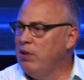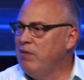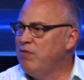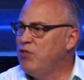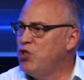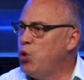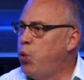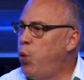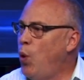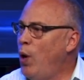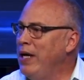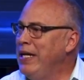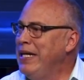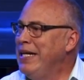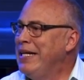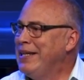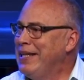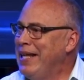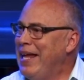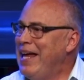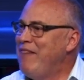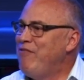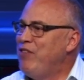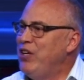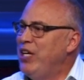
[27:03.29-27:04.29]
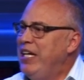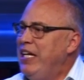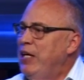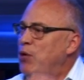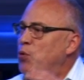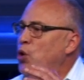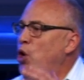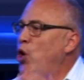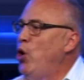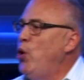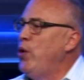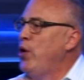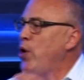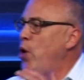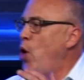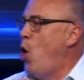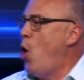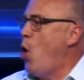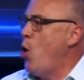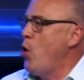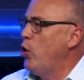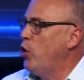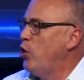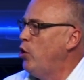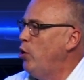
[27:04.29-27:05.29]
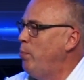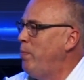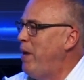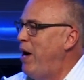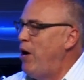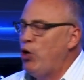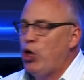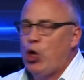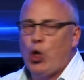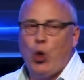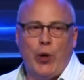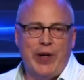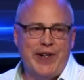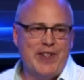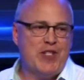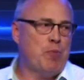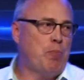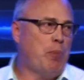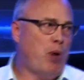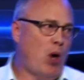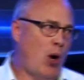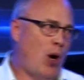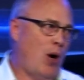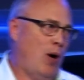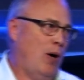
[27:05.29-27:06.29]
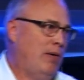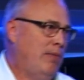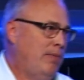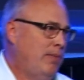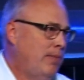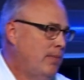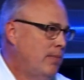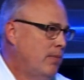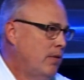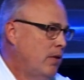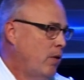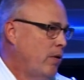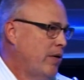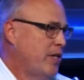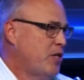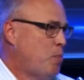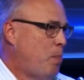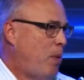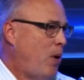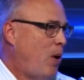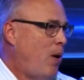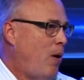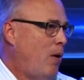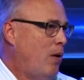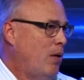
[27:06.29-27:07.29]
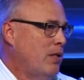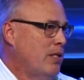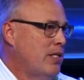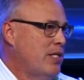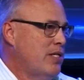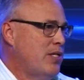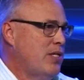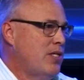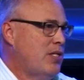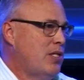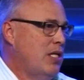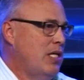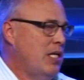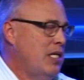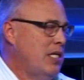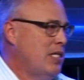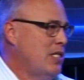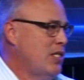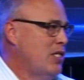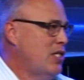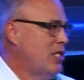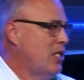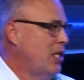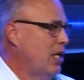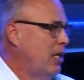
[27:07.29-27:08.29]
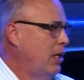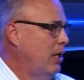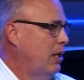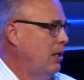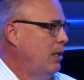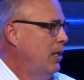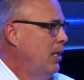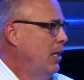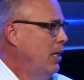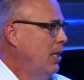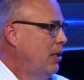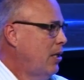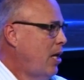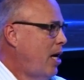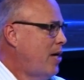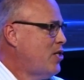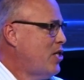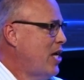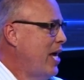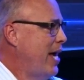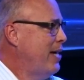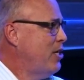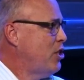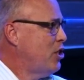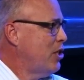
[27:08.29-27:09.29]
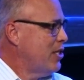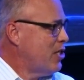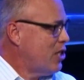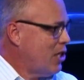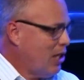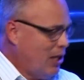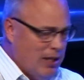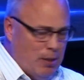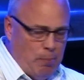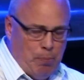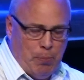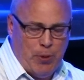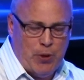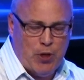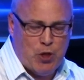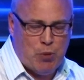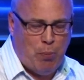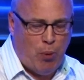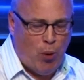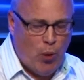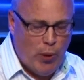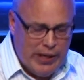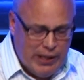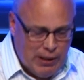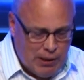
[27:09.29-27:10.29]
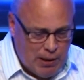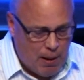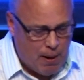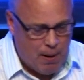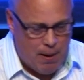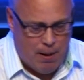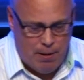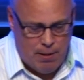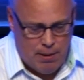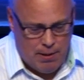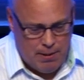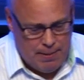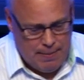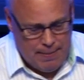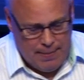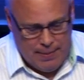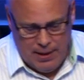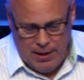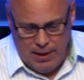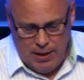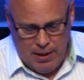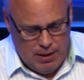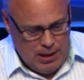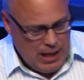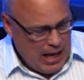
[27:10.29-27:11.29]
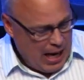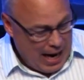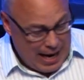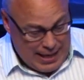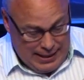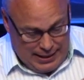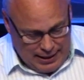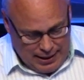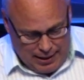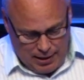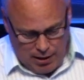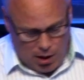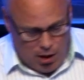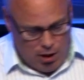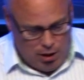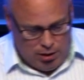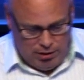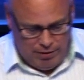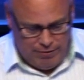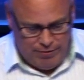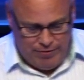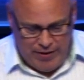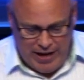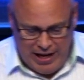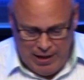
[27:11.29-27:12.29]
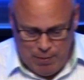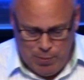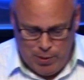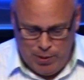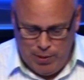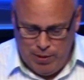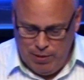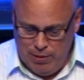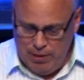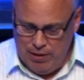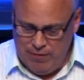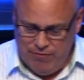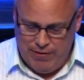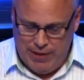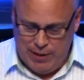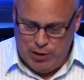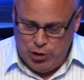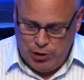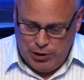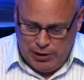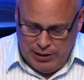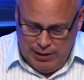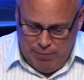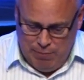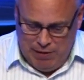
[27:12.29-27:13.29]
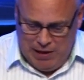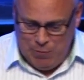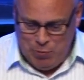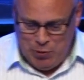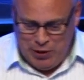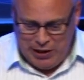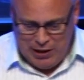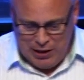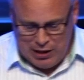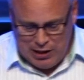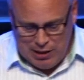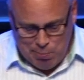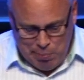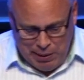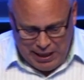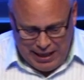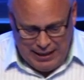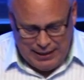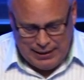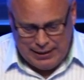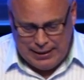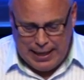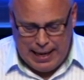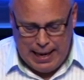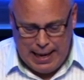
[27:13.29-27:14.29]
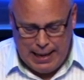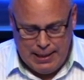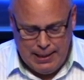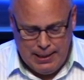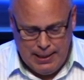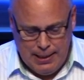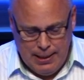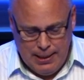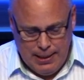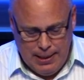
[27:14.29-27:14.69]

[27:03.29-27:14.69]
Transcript: of 2011, he wrote an article about Chris Paul. Chris Paul is, is the Los Angeles Clippers point guard. I think a Hall of Famer eventually. Maybe we could debate that.